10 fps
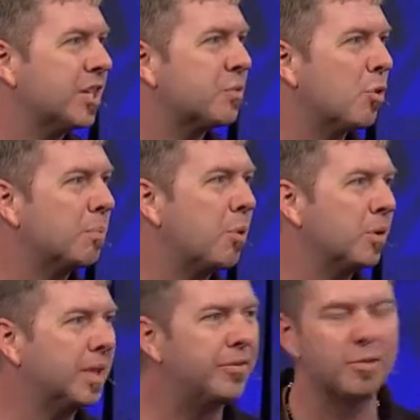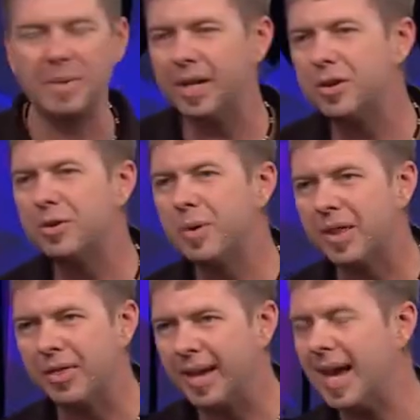guess more importantly for me, who do I
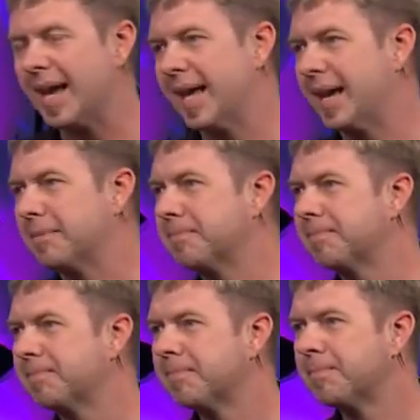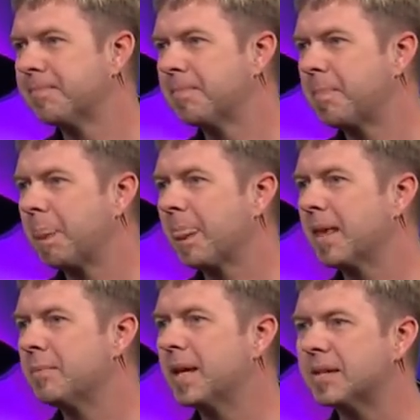think I am?
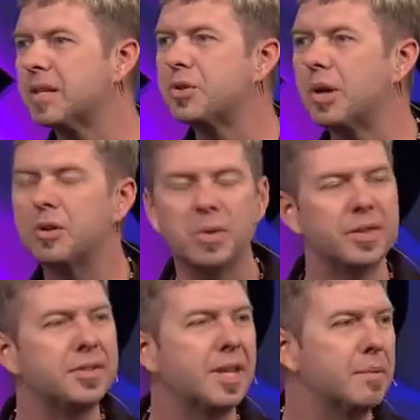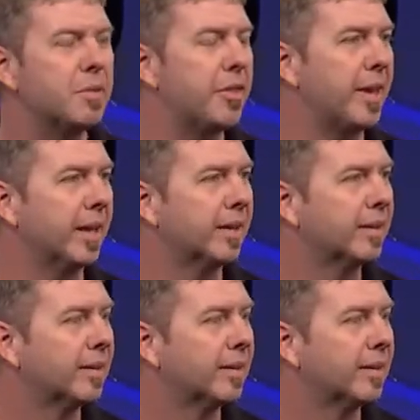Because I struggle with the same thing.